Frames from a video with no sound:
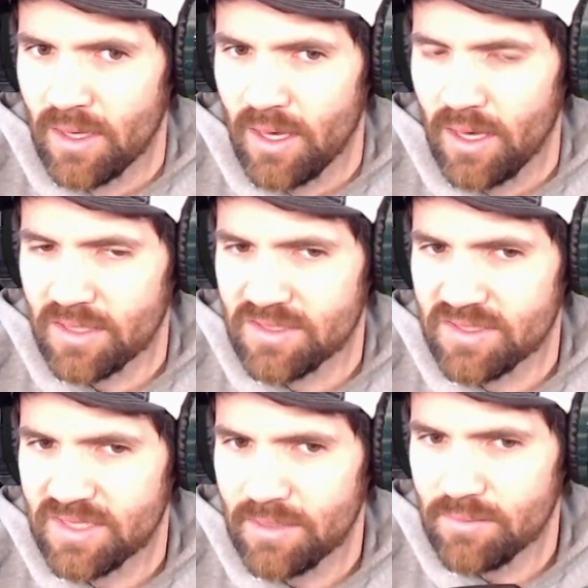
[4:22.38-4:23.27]

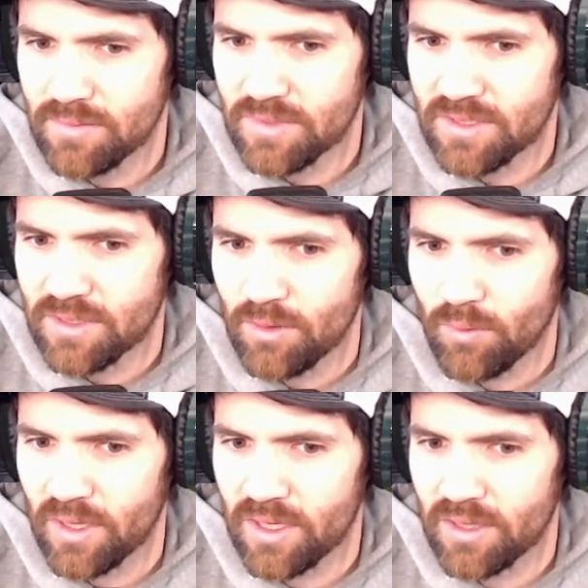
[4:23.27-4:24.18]
stims
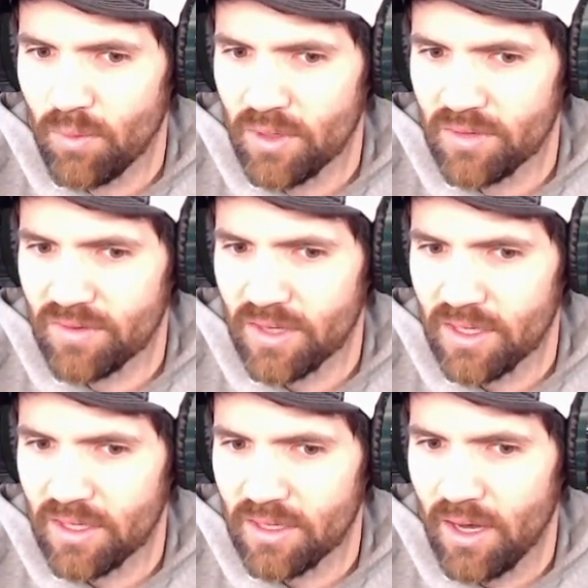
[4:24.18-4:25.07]
with one of
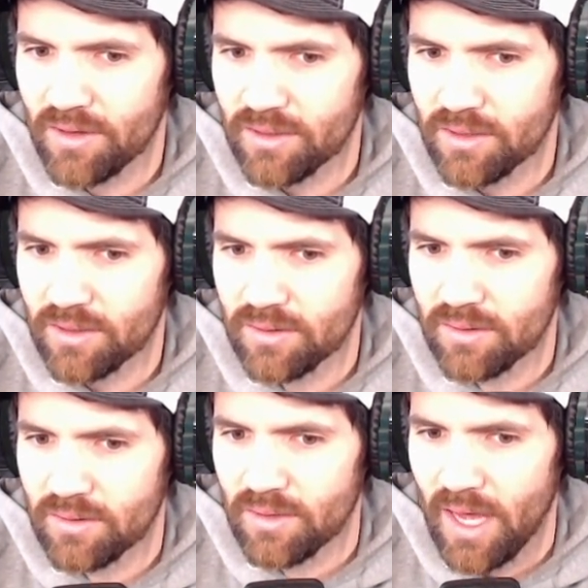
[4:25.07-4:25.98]
their other
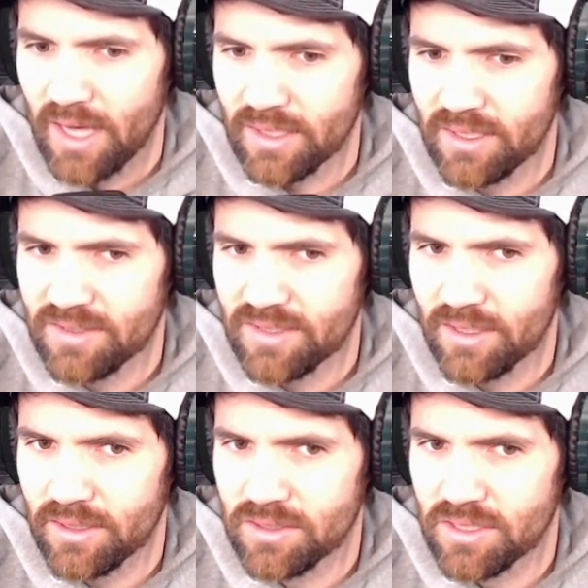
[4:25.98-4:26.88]
hotkeys
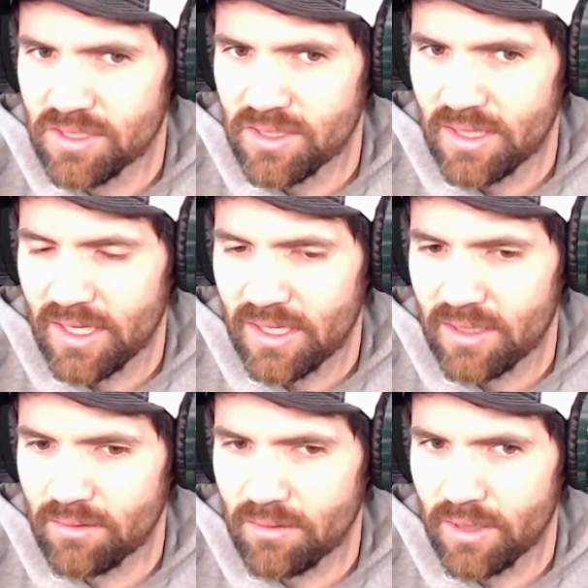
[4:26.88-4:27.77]
here, just so that they
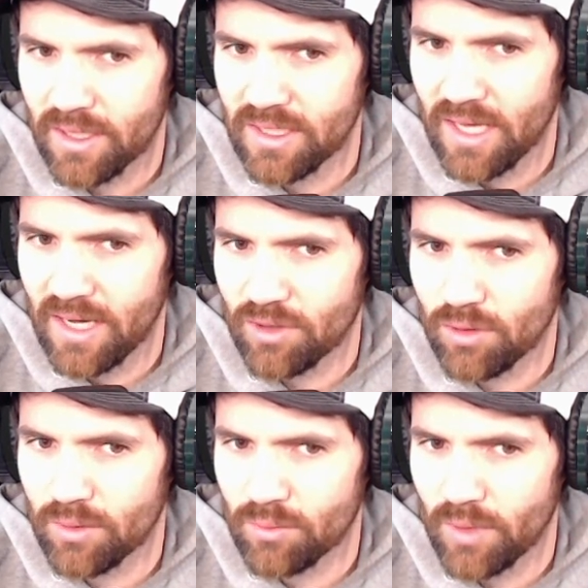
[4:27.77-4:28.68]
can click it and not have to
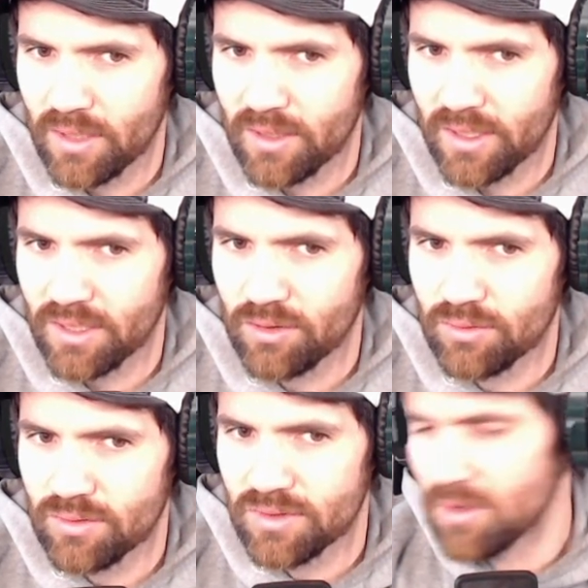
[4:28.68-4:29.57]
go and right click and
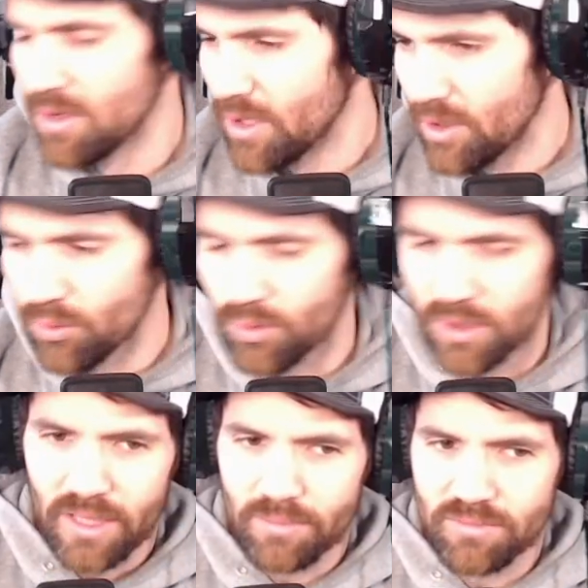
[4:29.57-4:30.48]
use.
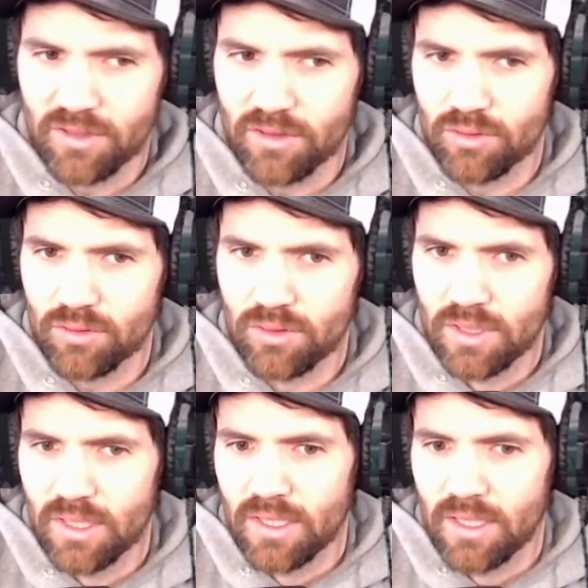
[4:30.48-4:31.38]
Really up to you.
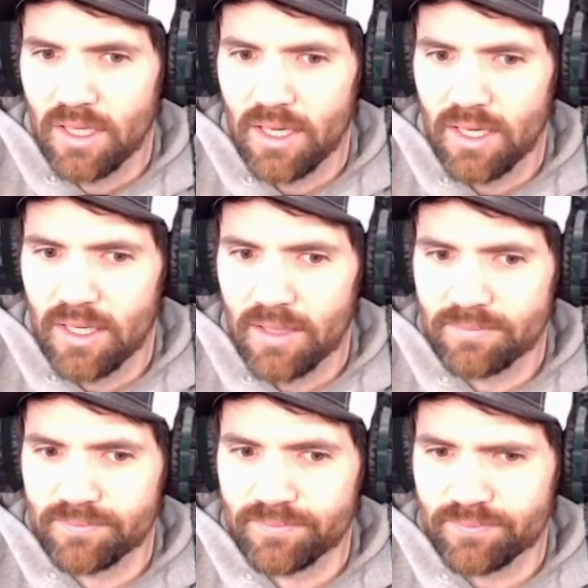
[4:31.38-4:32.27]

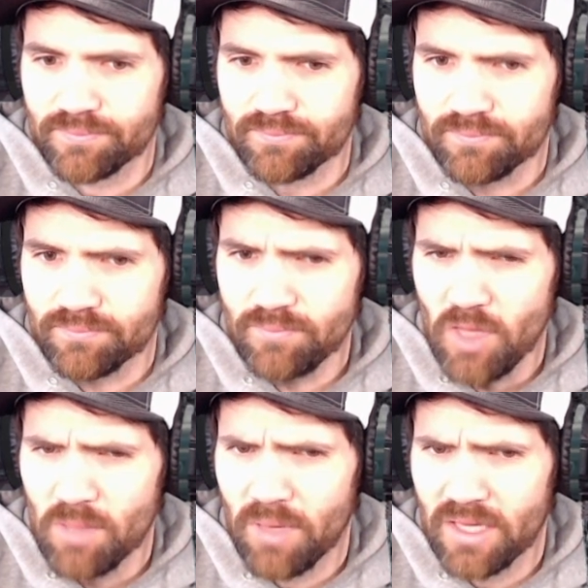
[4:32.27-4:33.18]

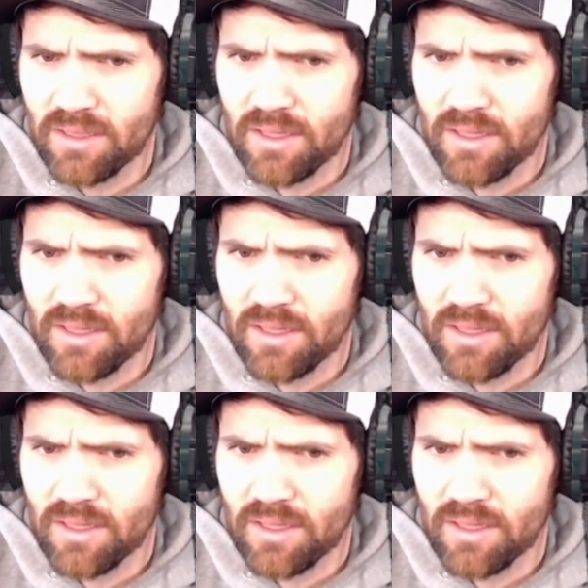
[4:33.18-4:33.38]
But